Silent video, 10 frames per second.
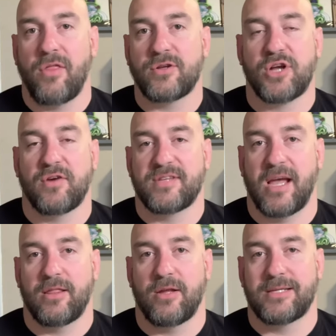Another
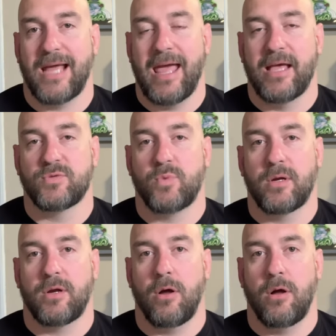service I had looked at
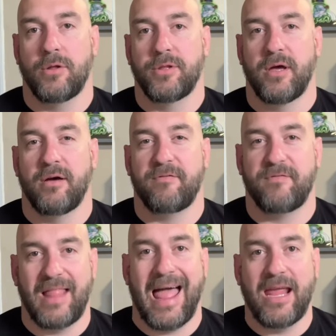is one called
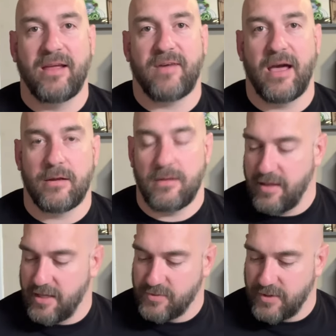Flying
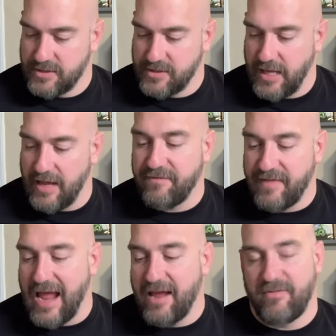Vinyl. I think that's what
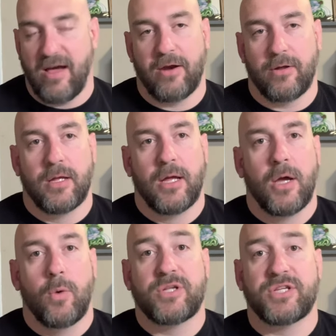it's, Flying Vinyl,
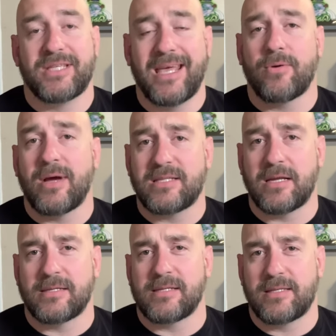which is
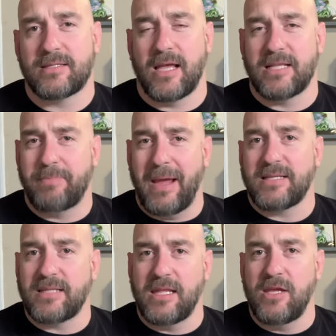interesting because it's
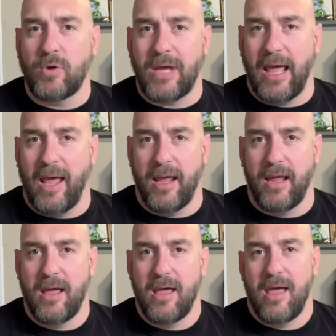based in the UK.
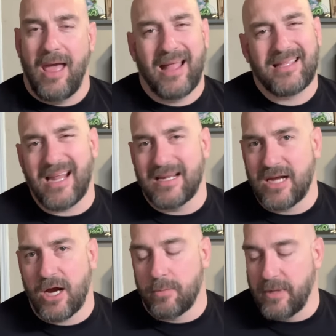And
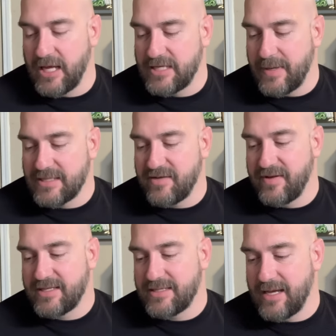it's not terribly expensive.